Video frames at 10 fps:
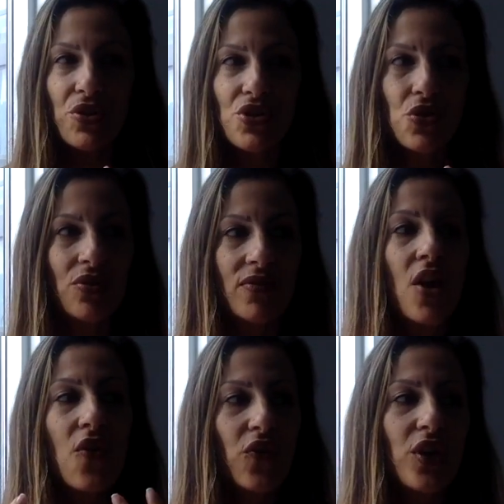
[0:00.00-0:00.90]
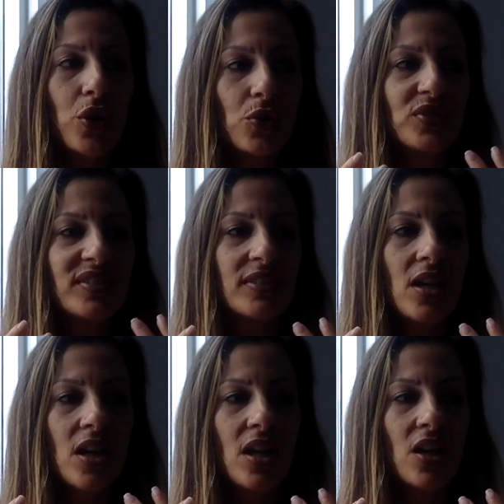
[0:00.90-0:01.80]
or a student feels
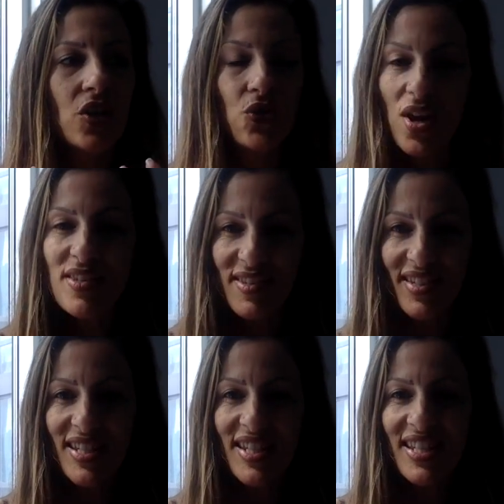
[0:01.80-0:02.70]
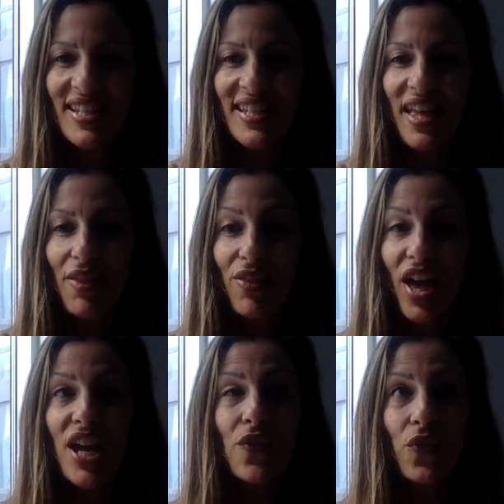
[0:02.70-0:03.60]
trusted,
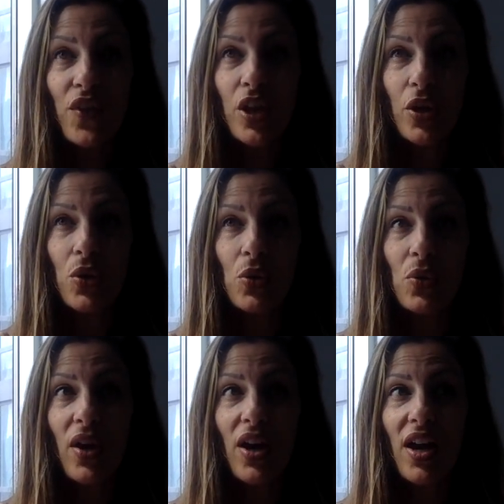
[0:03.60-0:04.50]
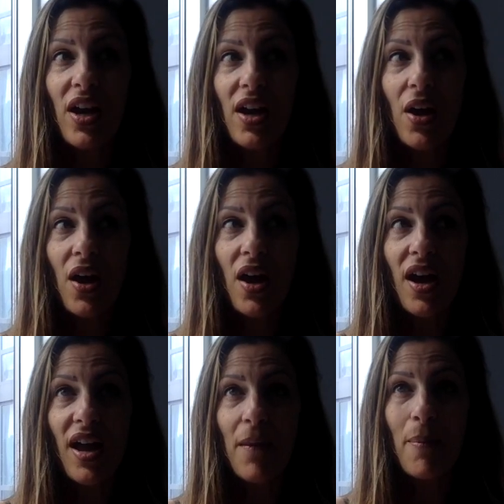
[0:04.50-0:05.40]
they feel
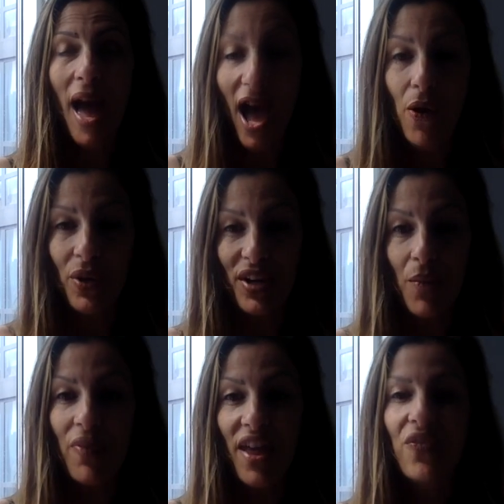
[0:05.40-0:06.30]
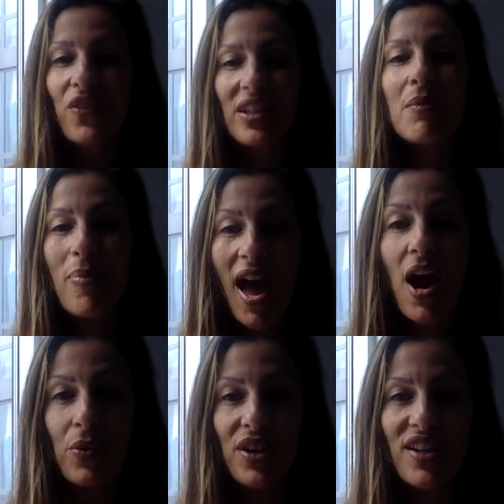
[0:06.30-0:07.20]
empowered. And when they feel
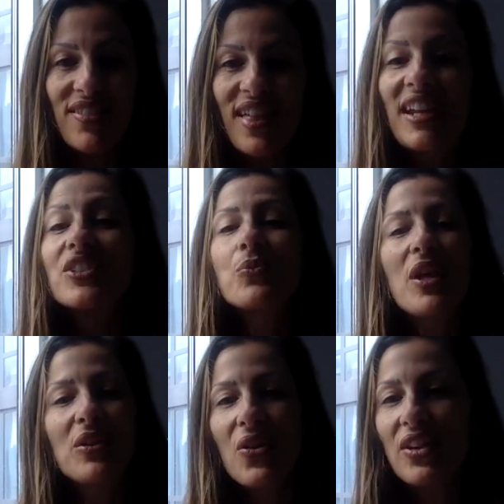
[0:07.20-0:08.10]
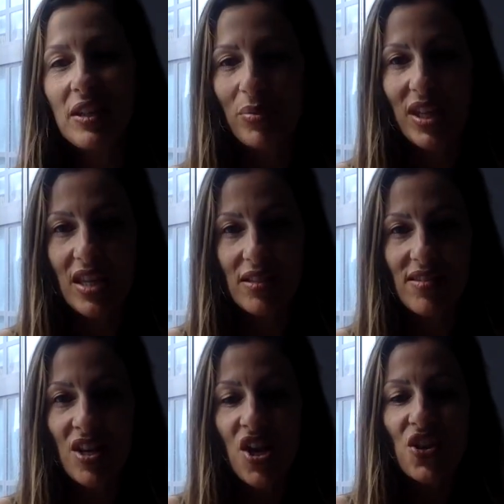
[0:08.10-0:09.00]
empowered, that is where learning begins.